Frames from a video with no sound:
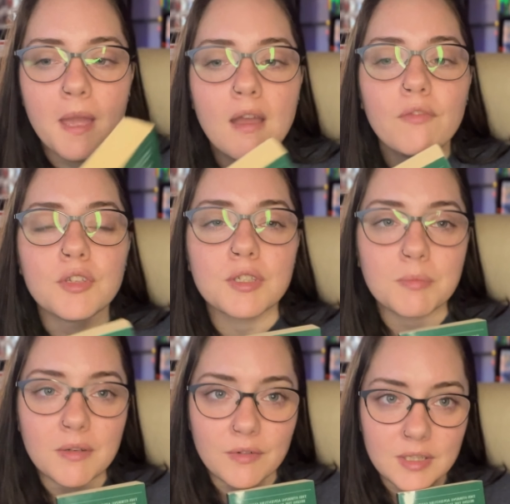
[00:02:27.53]
this is
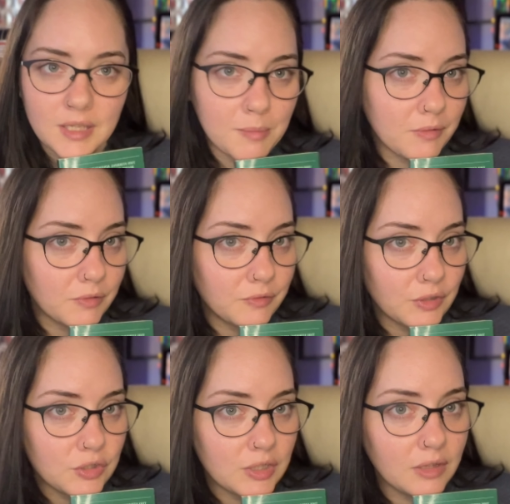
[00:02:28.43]
my first time ever
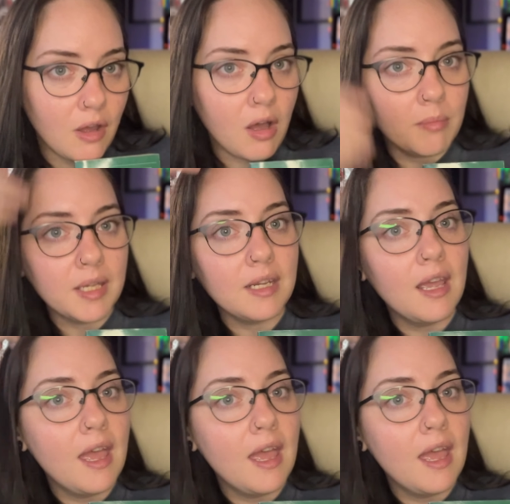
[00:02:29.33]
finishing The Hobbit,